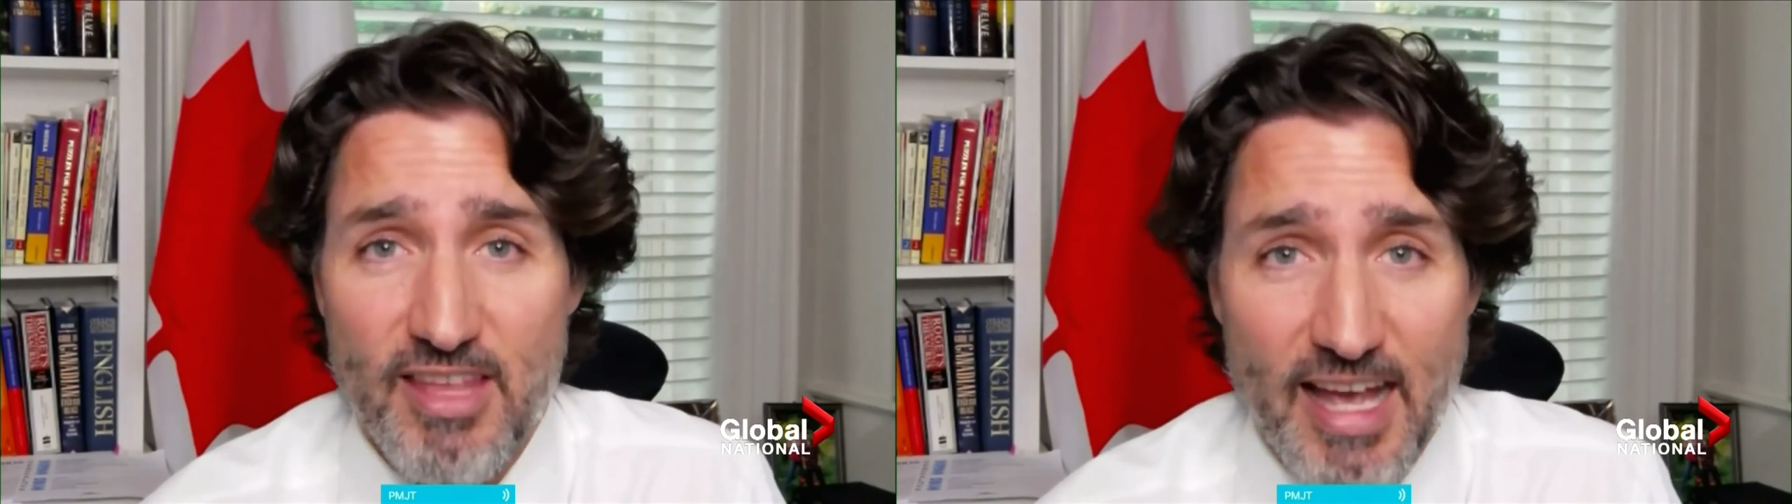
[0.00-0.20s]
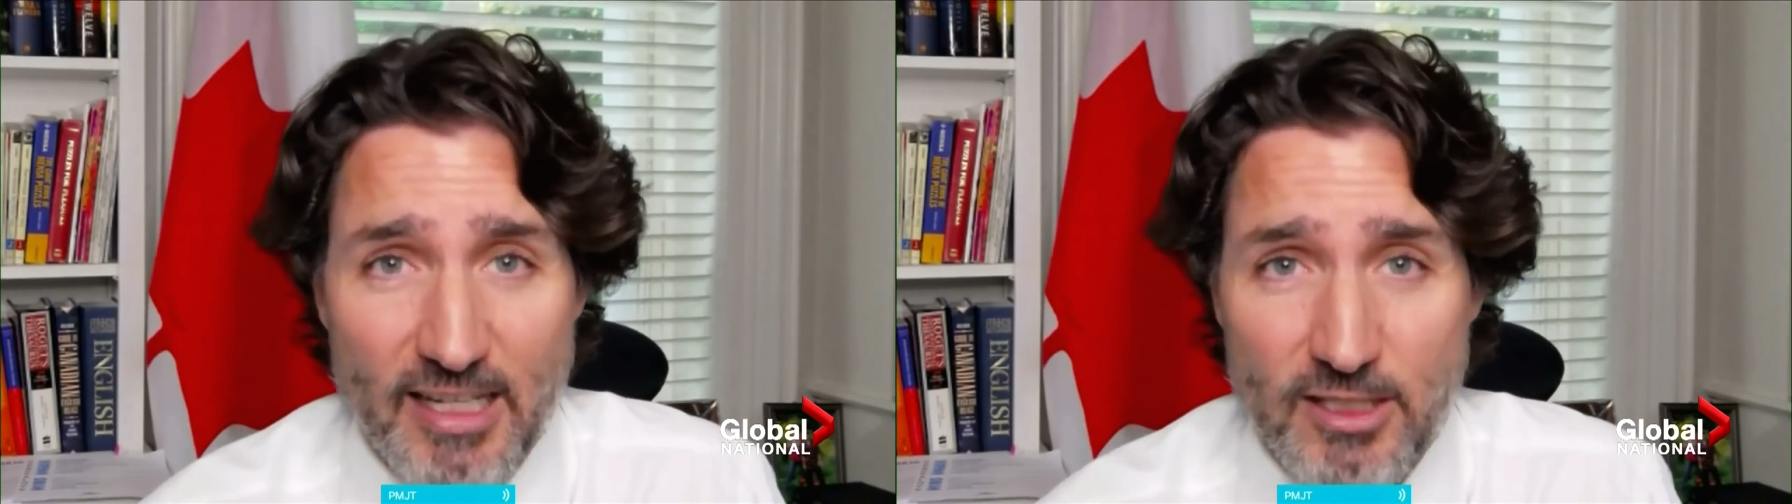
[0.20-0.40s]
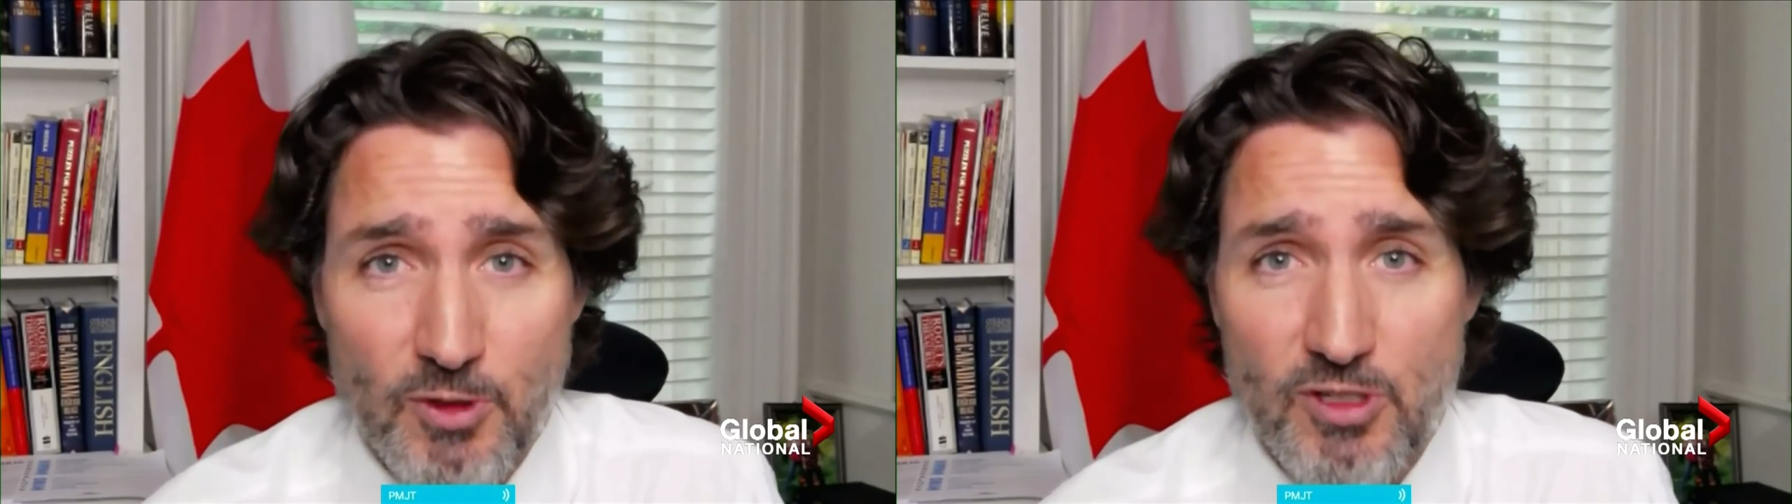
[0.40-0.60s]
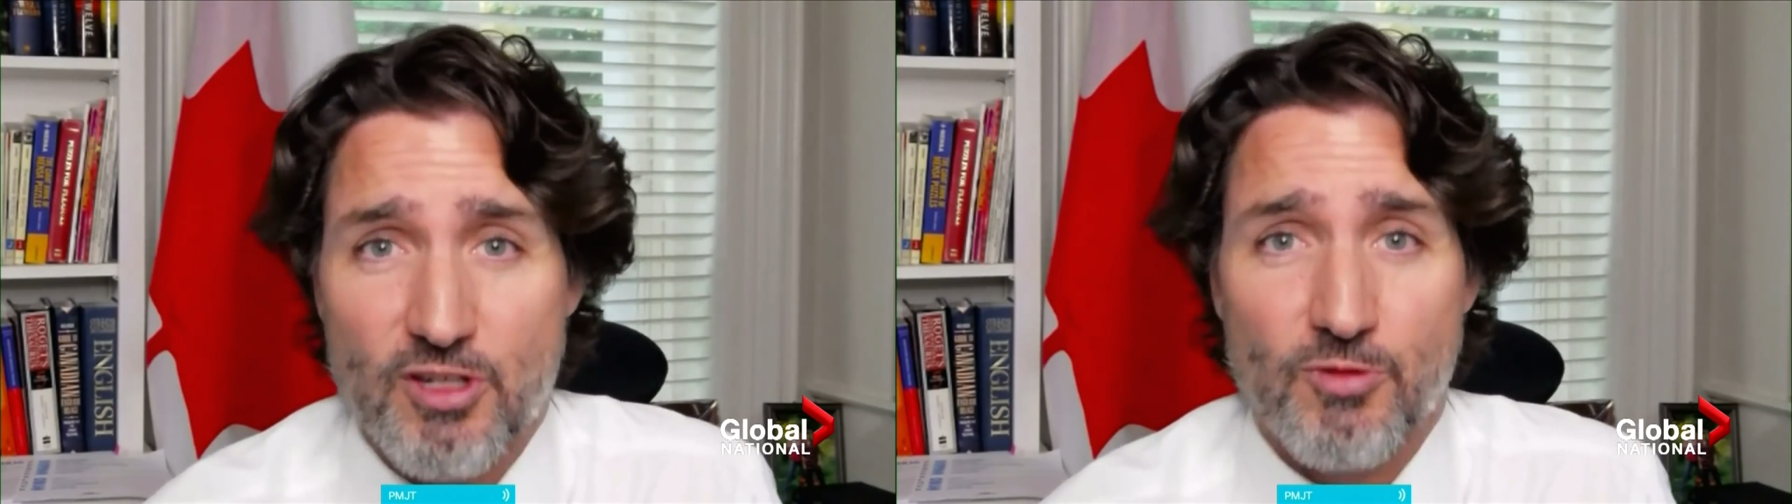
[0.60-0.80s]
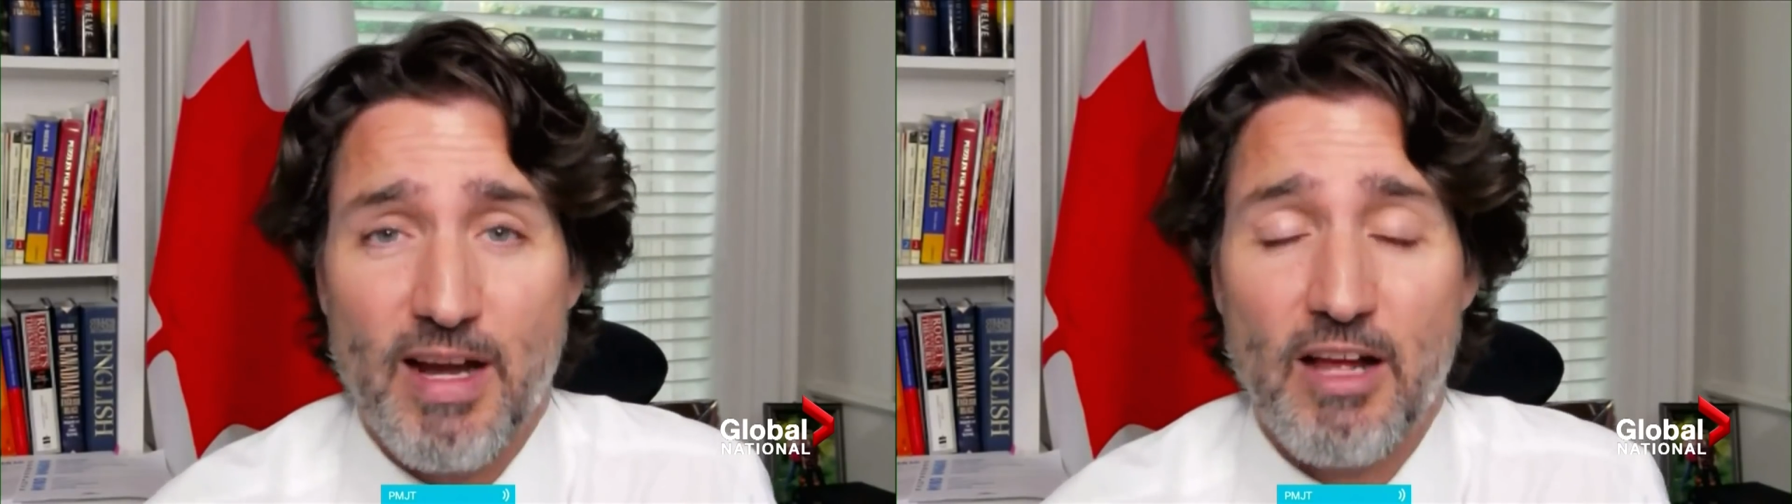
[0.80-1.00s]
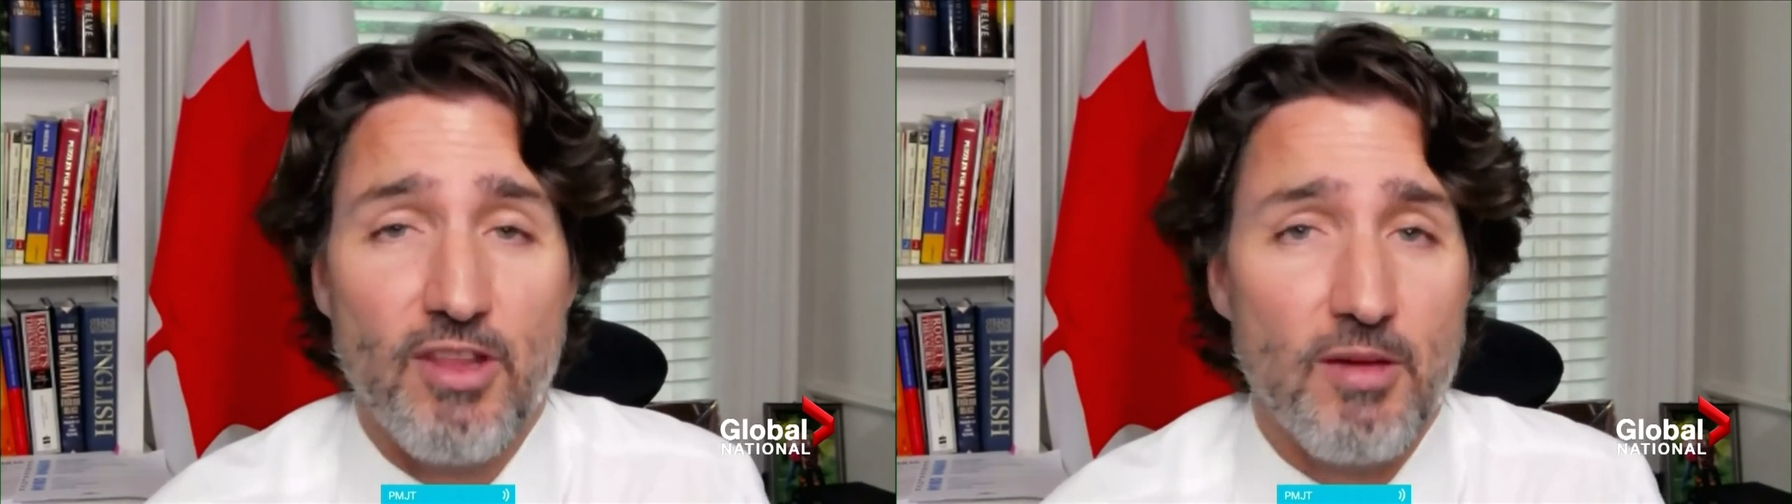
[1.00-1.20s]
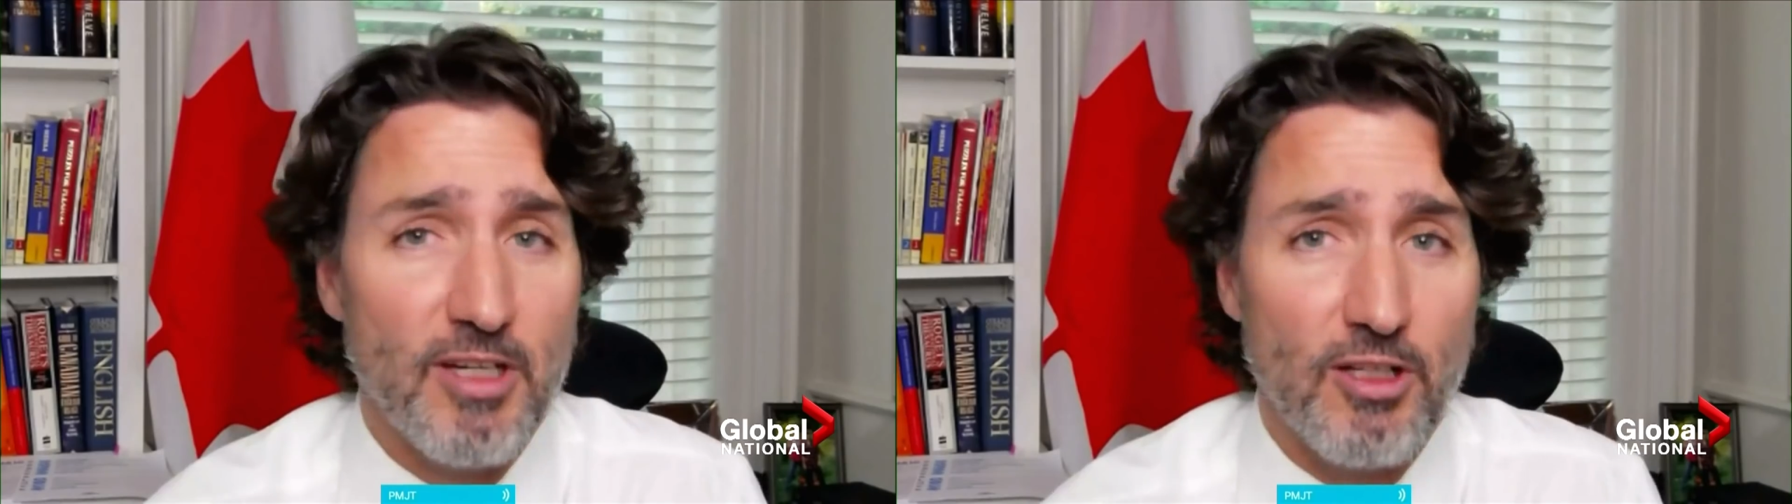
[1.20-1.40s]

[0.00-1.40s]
the experts around them,